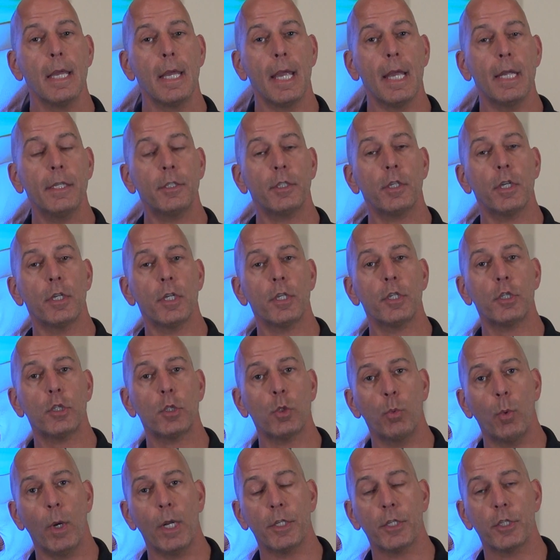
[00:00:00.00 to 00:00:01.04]
It's going to
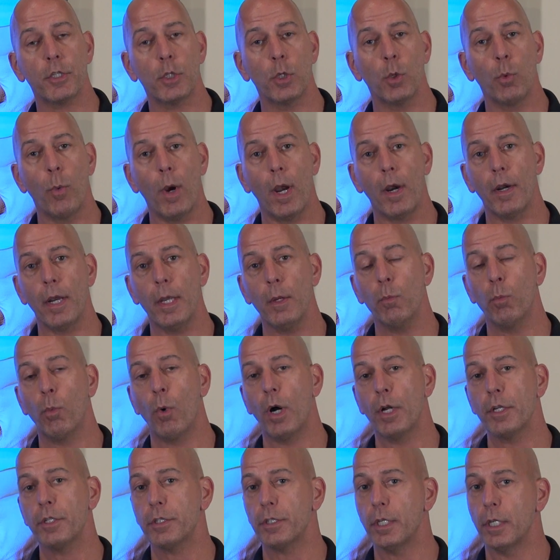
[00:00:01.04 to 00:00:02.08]
switch to where it
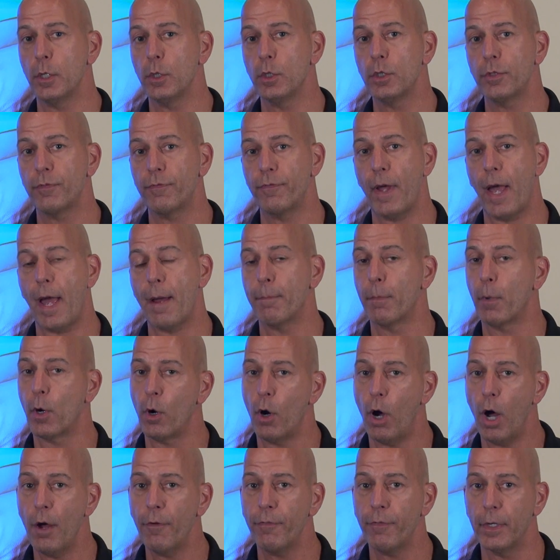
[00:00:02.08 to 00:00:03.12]
wants to use fat
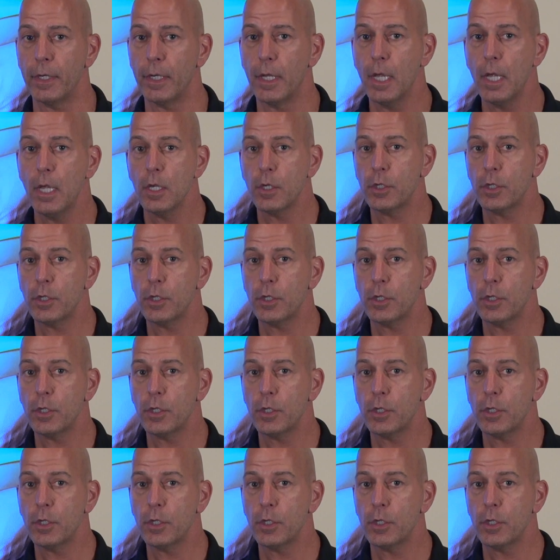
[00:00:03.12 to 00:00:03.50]
more often.